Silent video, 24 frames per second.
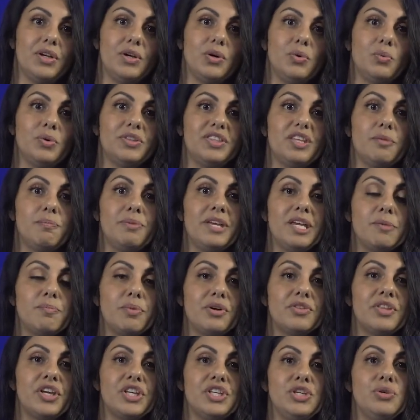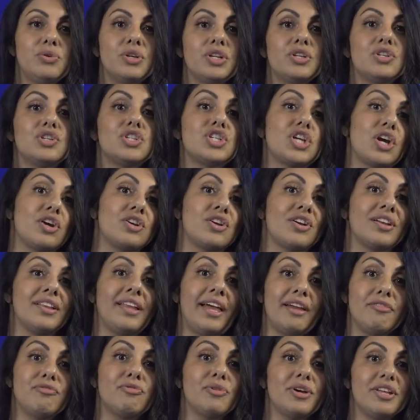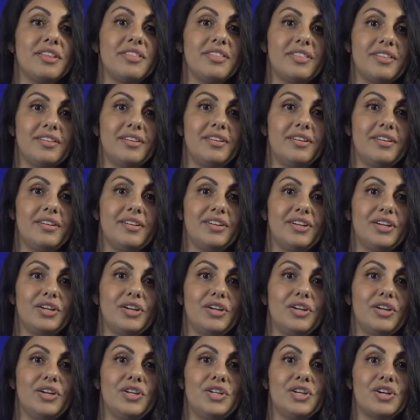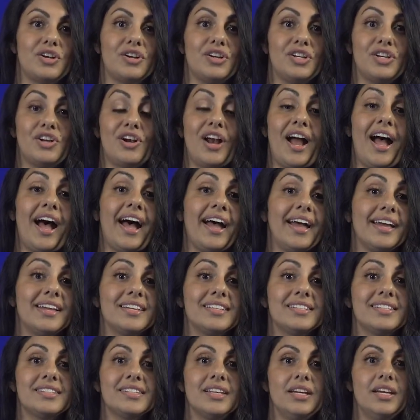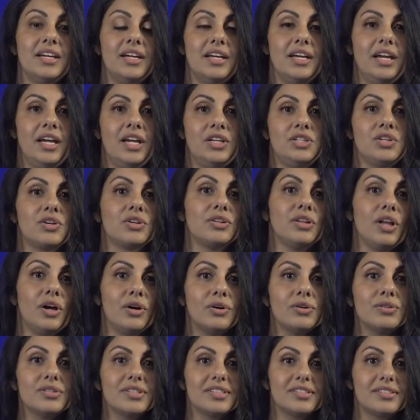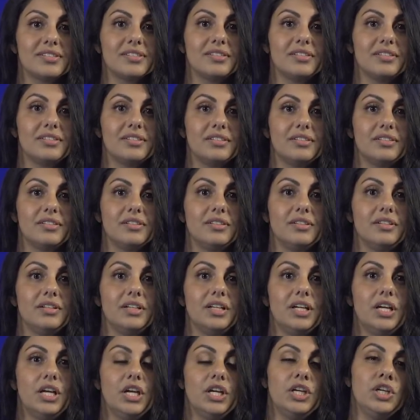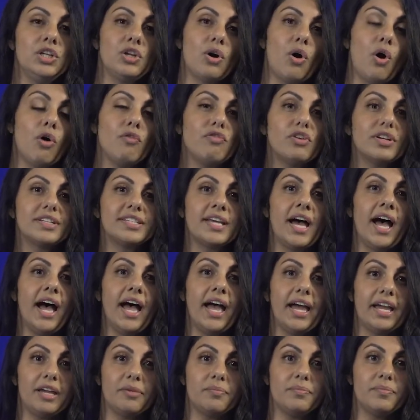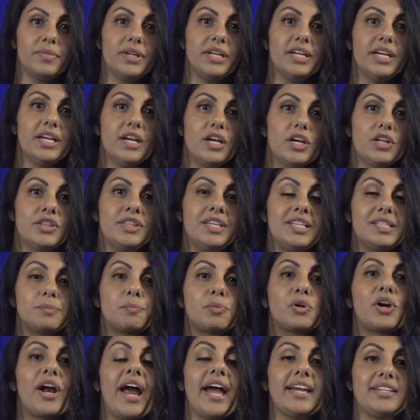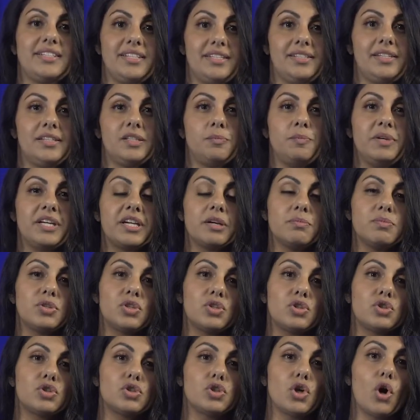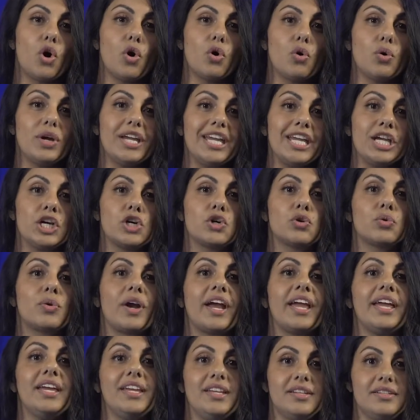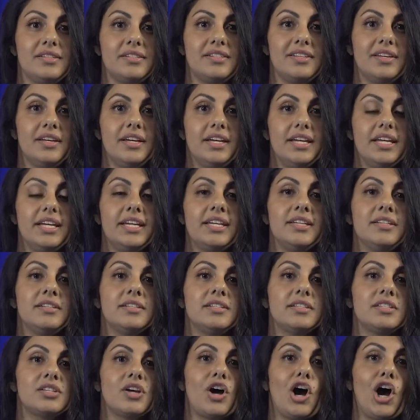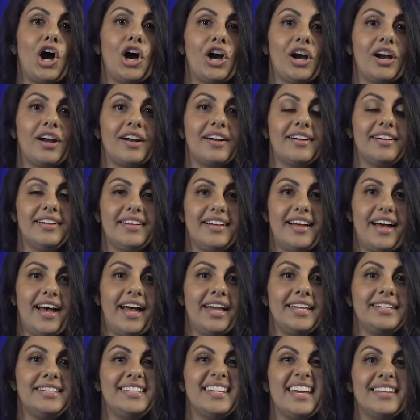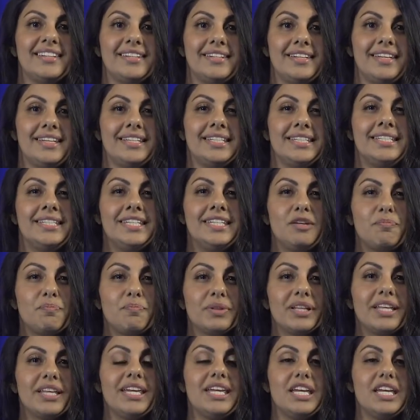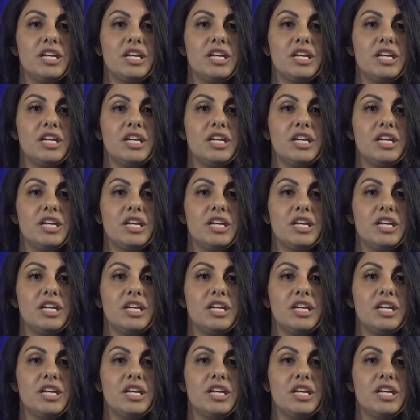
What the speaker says: with the people that you can share your life with, your highs and your lows. You know, over time, these practices become so ingrained into our identity, deeply